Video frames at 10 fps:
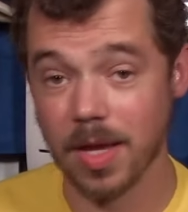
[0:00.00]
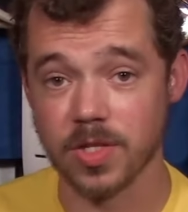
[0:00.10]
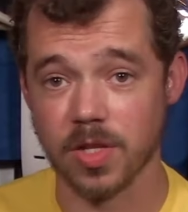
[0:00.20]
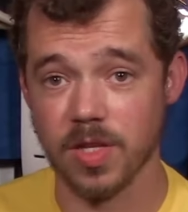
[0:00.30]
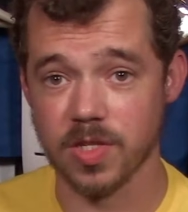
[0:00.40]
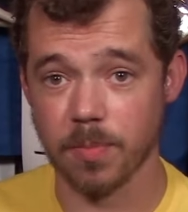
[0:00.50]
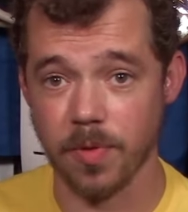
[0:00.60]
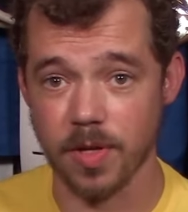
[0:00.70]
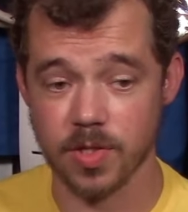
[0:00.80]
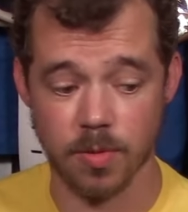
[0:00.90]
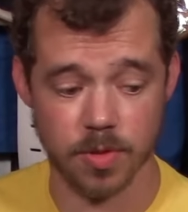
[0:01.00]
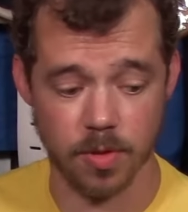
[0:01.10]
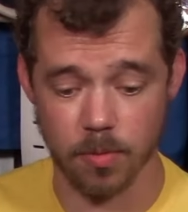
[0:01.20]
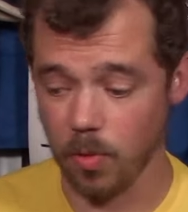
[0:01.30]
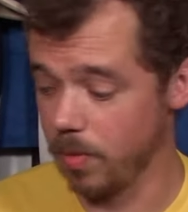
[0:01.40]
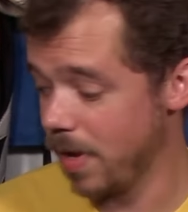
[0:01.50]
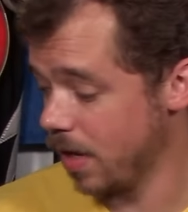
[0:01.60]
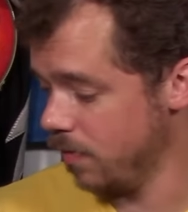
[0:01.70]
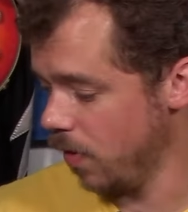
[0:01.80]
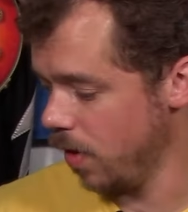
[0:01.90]
actually cleans up really nicely with the rolling
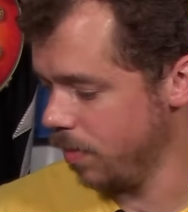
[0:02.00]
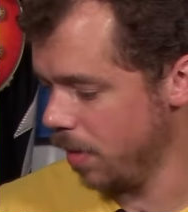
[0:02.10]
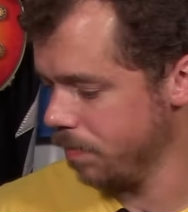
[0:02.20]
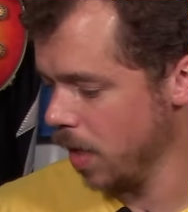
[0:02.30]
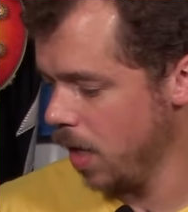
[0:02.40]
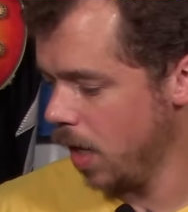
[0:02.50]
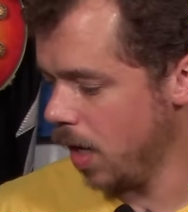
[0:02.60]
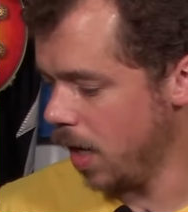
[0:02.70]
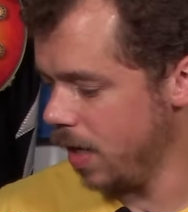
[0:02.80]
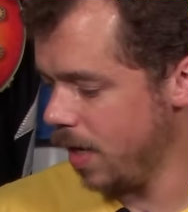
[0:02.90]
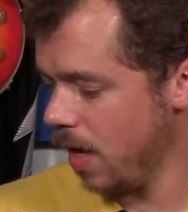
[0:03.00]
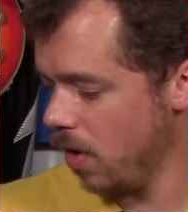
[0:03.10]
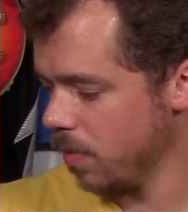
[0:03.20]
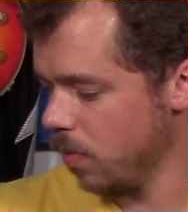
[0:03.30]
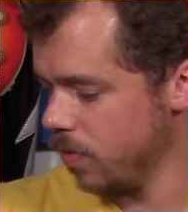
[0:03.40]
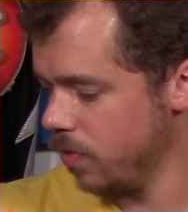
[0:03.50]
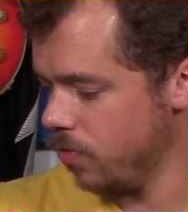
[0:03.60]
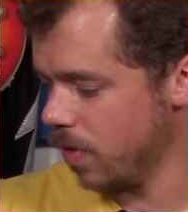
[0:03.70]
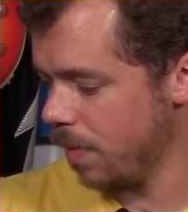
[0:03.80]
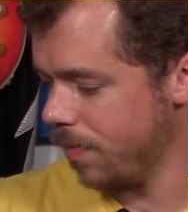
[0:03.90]
back of the volume knob. Now I'm going to
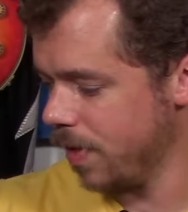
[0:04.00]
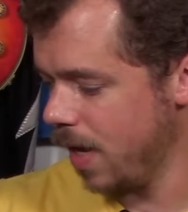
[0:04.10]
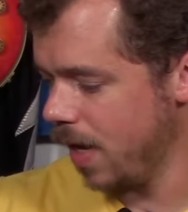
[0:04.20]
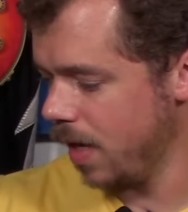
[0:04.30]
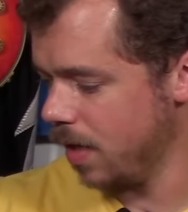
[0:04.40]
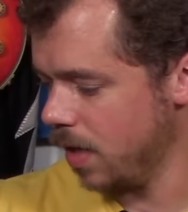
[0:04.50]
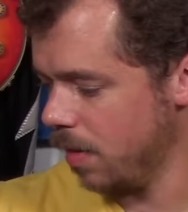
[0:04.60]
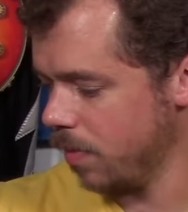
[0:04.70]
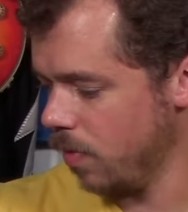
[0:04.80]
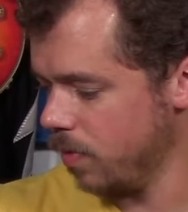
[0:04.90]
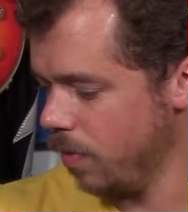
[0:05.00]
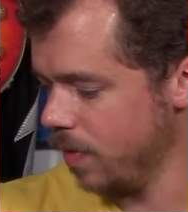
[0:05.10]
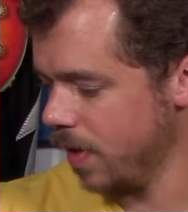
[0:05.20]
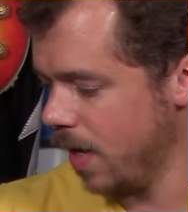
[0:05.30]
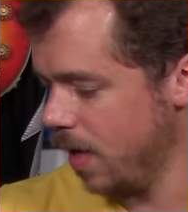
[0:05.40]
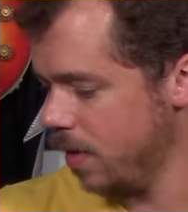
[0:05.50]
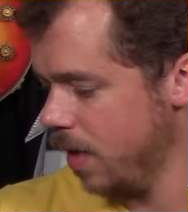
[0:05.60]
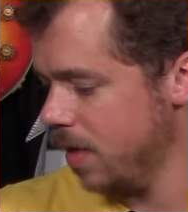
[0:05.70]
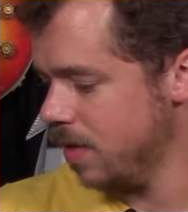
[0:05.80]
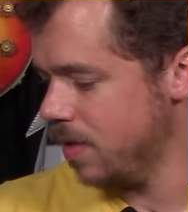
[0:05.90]
drop the gain. I'm going to bring the gain
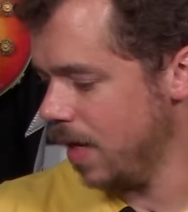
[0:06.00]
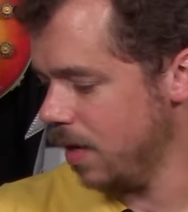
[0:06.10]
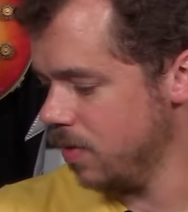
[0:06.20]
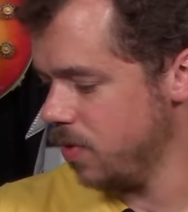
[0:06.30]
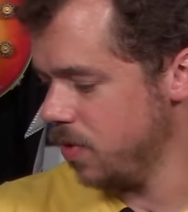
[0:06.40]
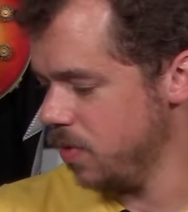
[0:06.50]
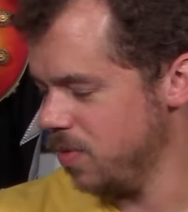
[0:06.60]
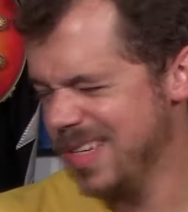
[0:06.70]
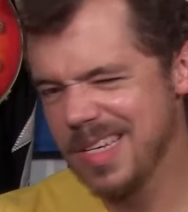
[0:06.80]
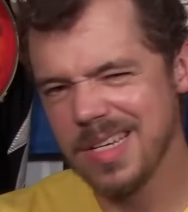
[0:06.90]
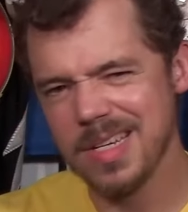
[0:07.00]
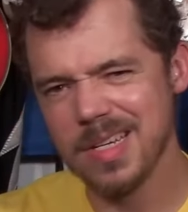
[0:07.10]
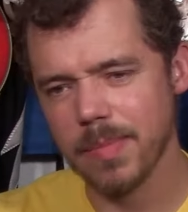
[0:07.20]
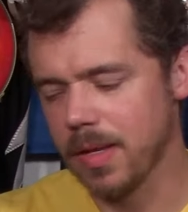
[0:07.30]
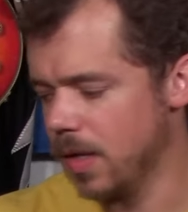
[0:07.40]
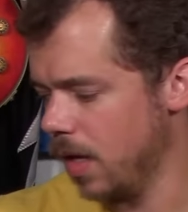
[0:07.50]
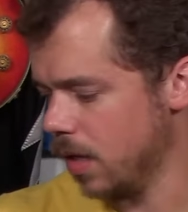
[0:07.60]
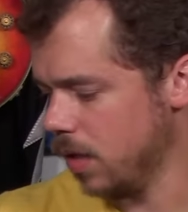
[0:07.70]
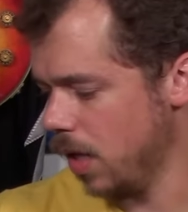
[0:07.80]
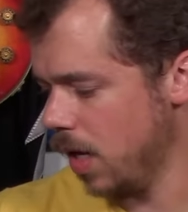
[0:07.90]
down to about
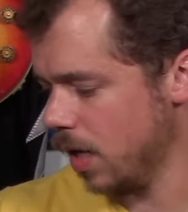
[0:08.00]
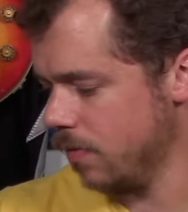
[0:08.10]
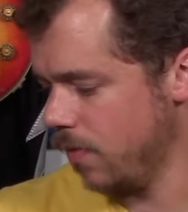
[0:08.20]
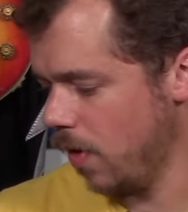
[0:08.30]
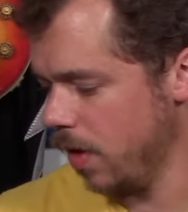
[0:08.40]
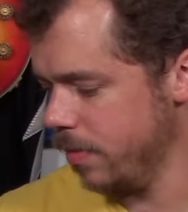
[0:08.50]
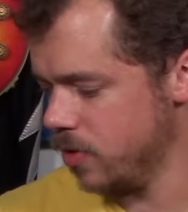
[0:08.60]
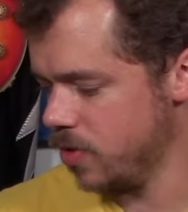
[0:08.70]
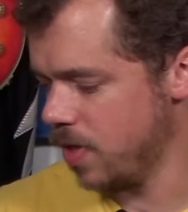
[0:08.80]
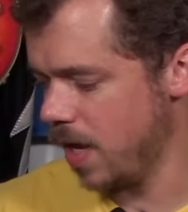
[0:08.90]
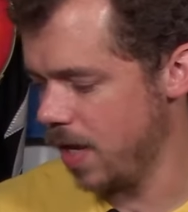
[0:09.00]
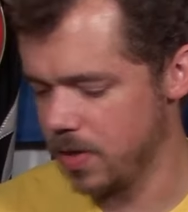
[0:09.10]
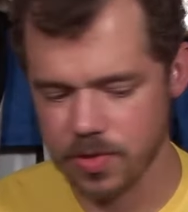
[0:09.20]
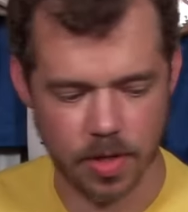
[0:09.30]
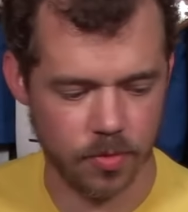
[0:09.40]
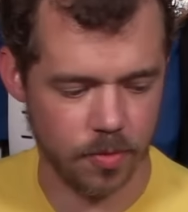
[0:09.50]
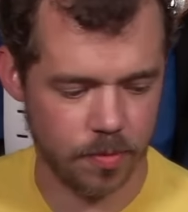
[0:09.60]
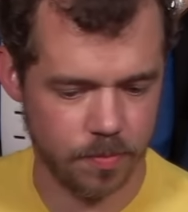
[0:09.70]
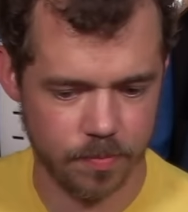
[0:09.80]
9 o'clock. Volume is staying centered.